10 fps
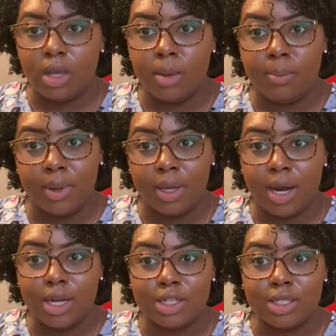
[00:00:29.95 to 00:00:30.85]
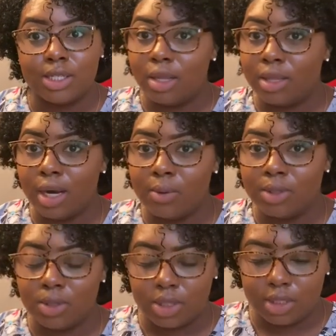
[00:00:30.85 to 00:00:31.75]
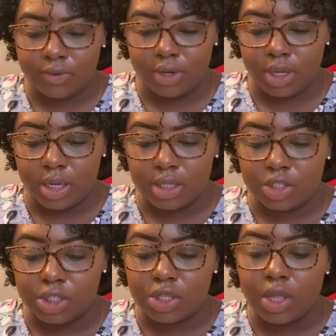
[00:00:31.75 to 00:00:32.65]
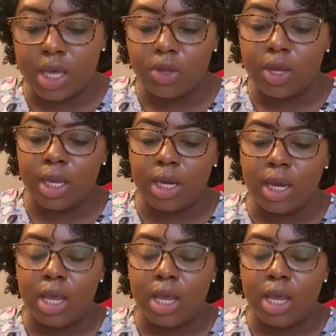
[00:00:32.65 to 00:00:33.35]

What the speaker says: But I just thought that I would do this for you guys, just so that you can